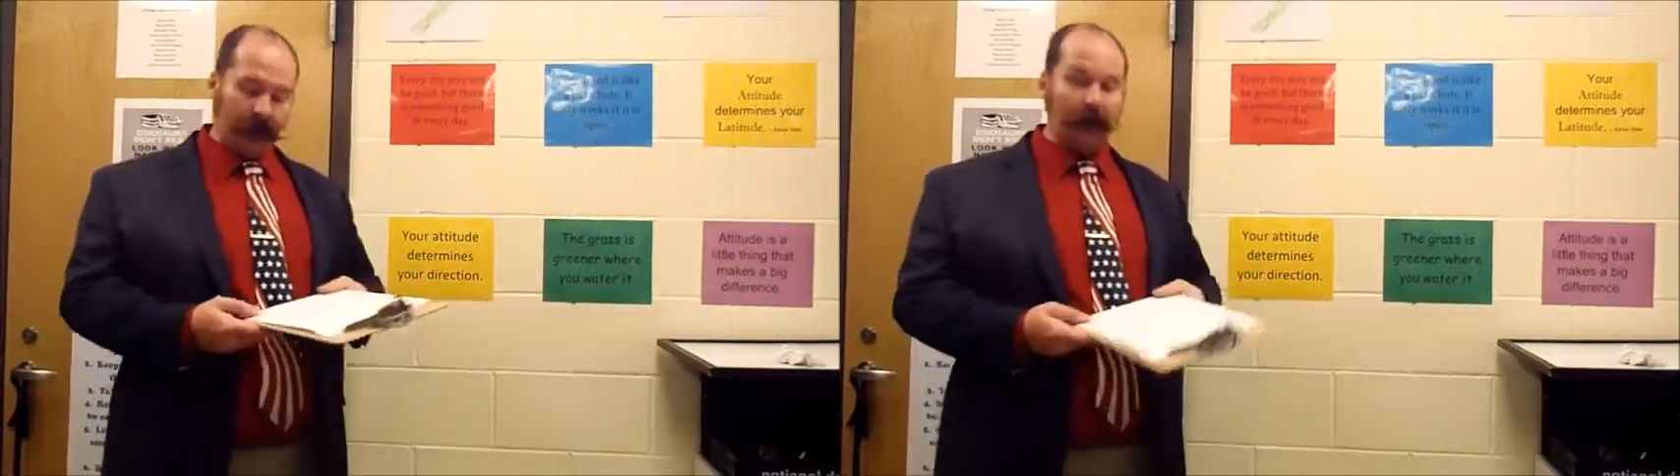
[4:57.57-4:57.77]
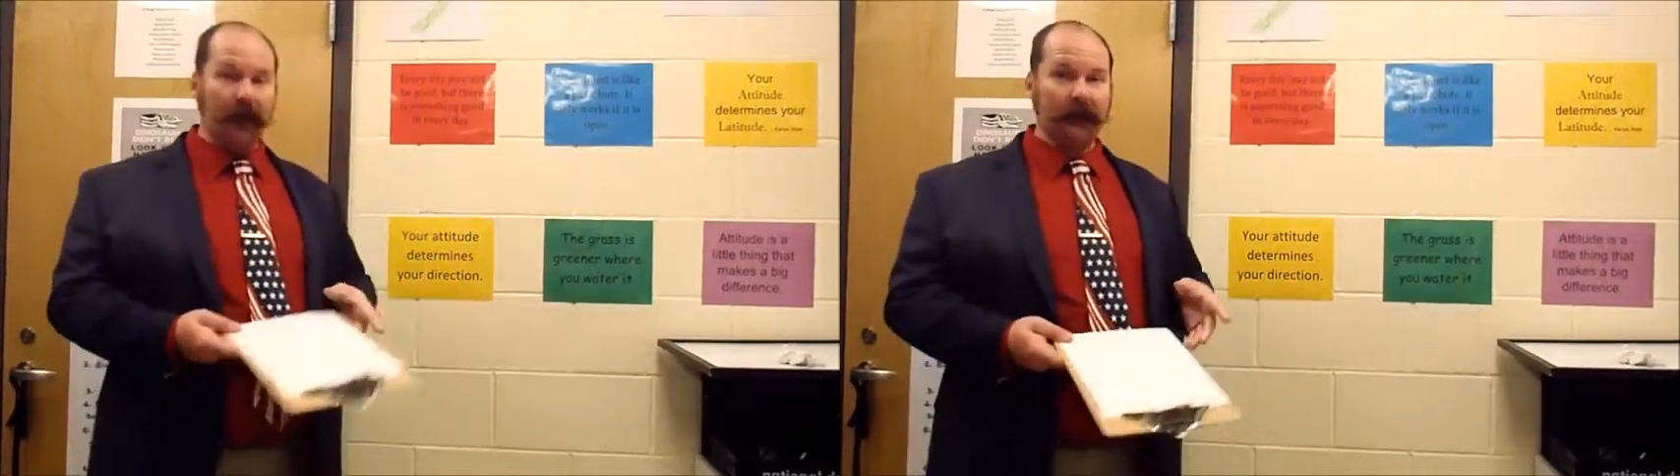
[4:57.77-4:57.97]

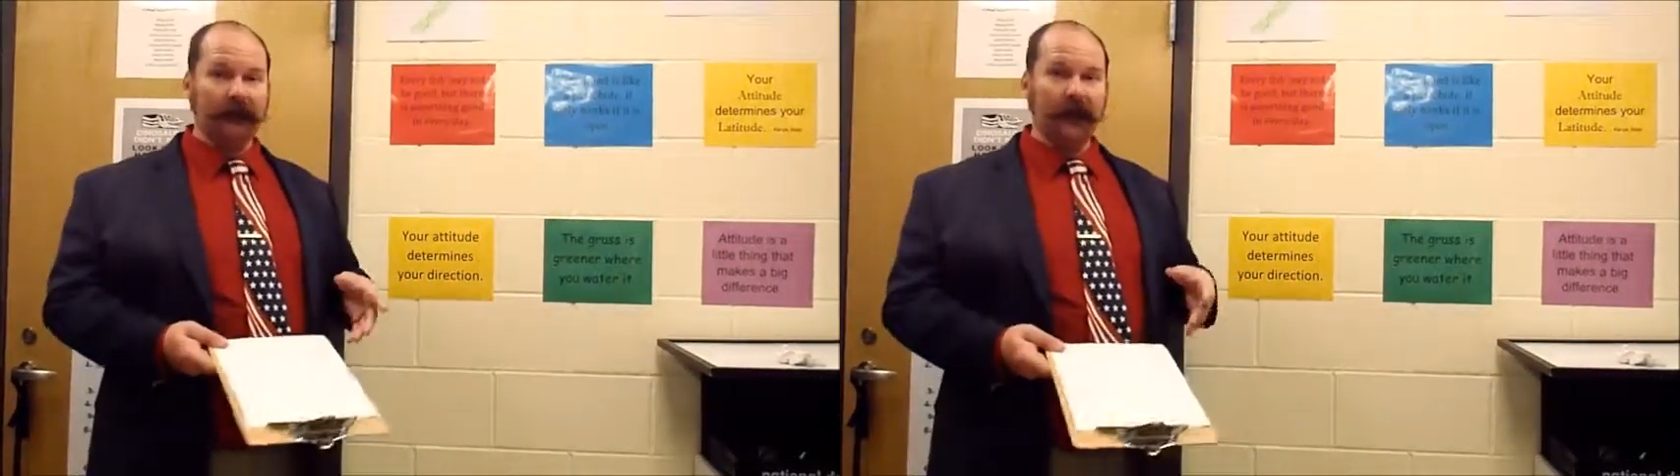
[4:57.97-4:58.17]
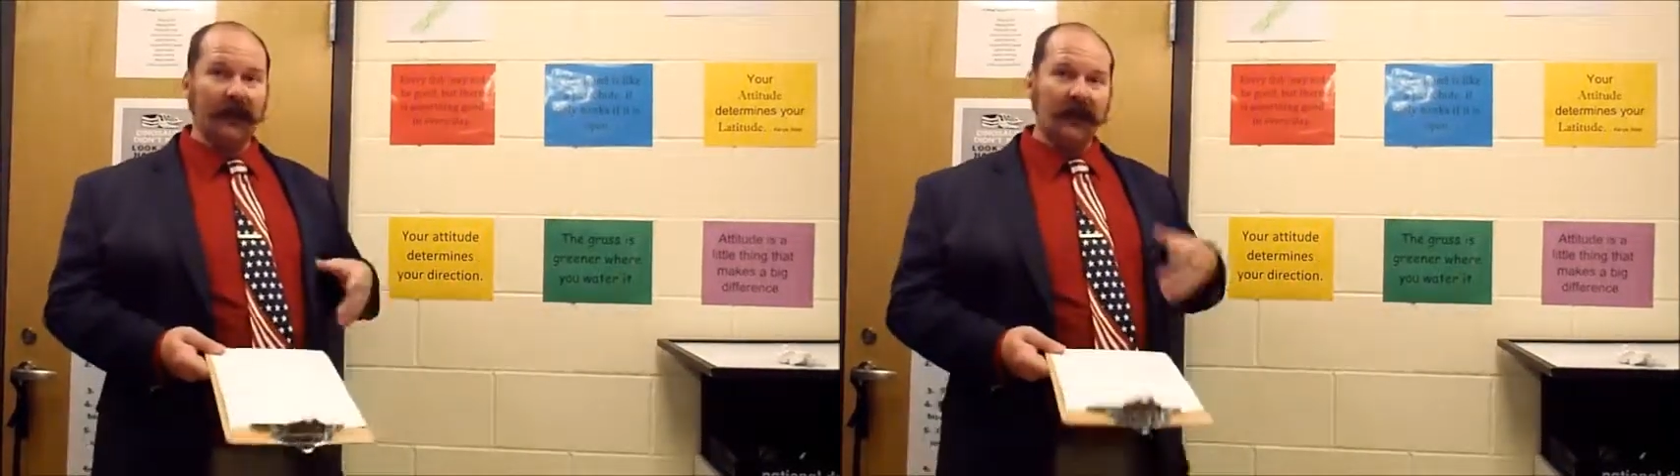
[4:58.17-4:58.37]
But
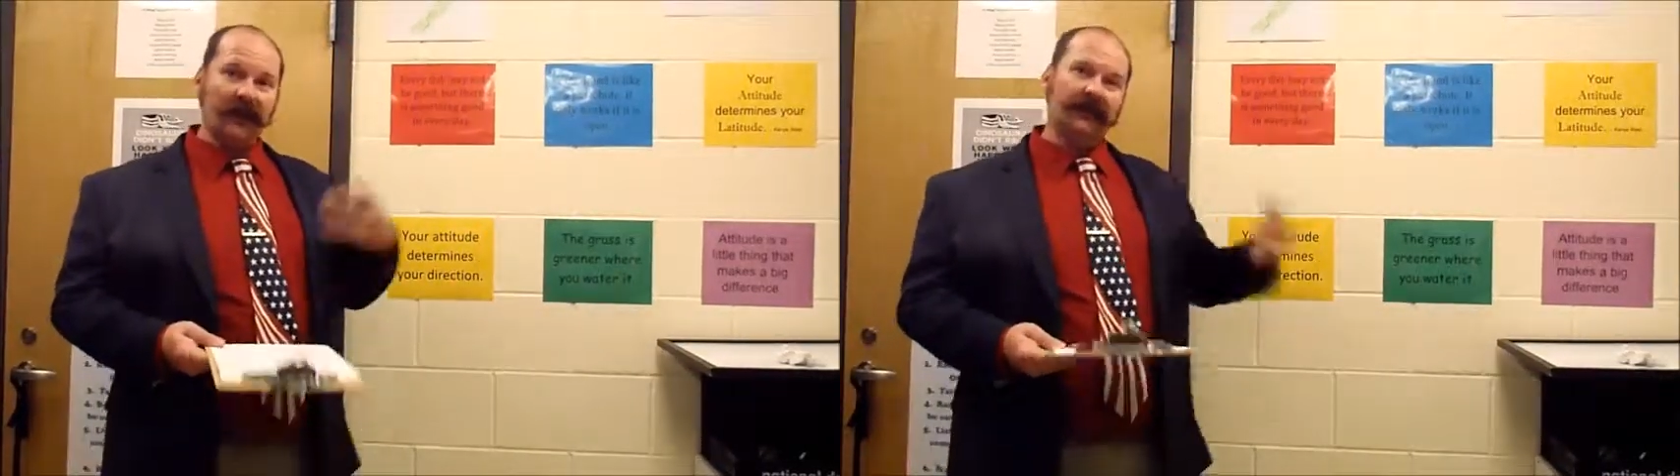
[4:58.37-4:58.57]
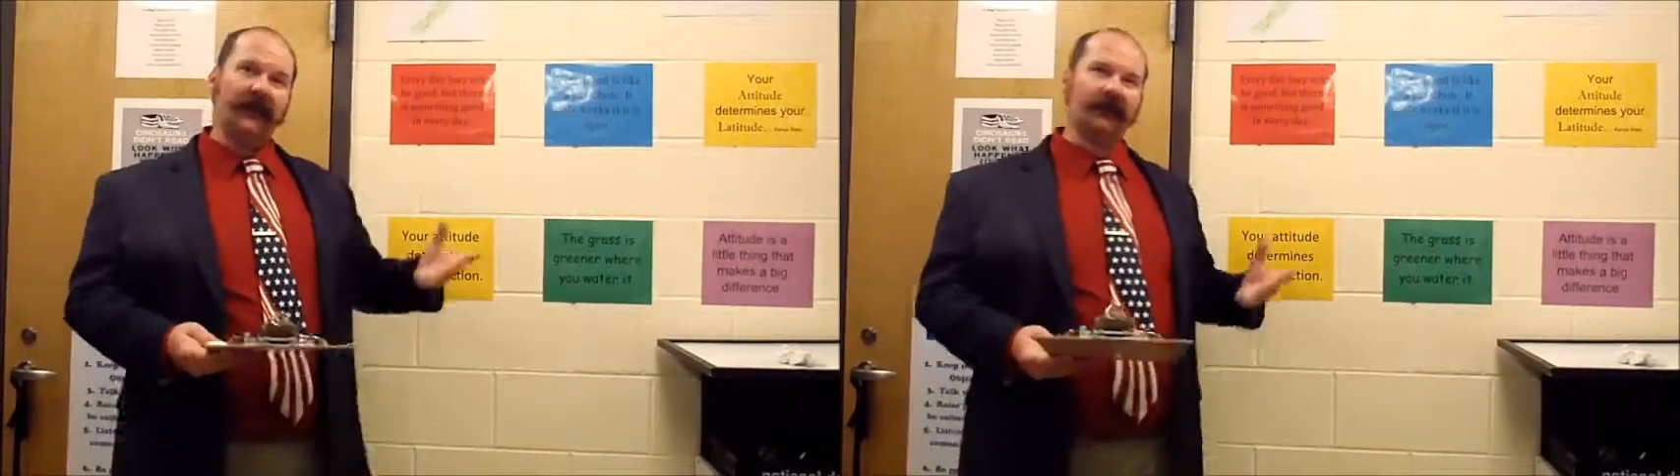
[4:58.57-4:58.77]

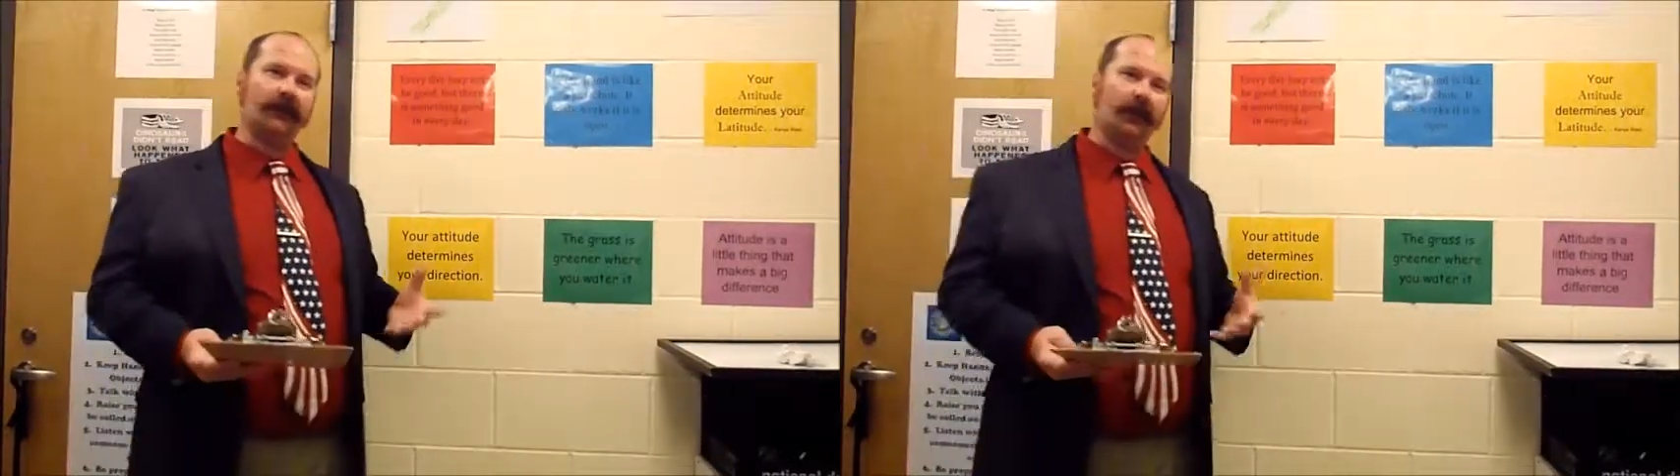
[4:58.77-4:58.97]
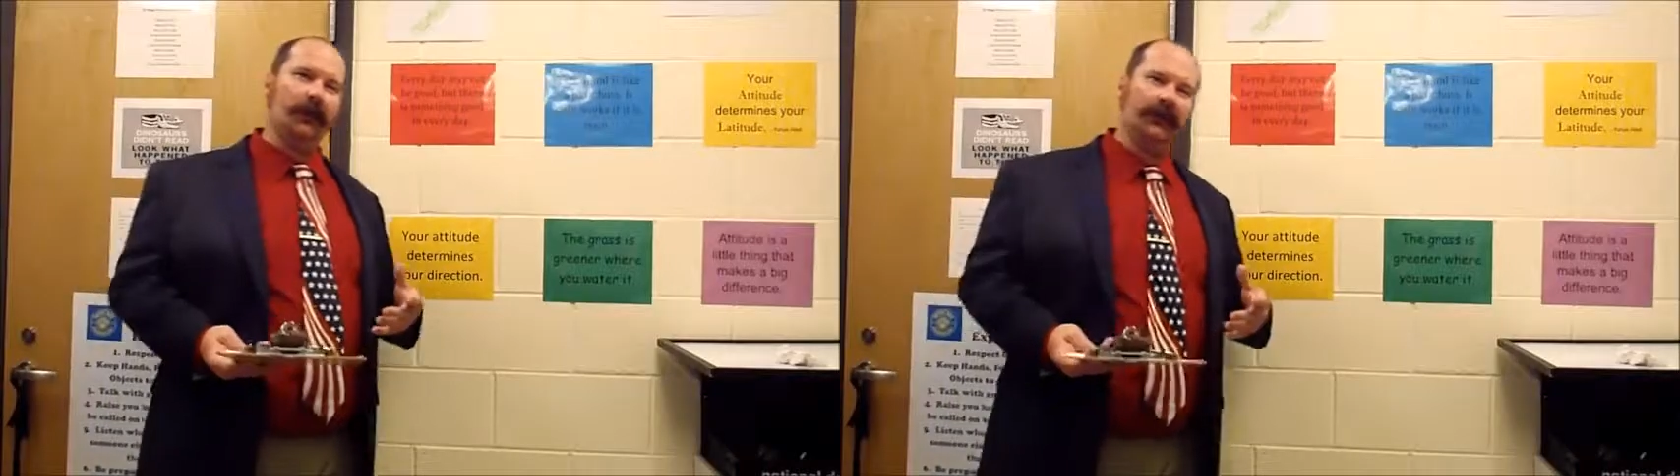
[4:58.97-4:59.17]
the general rule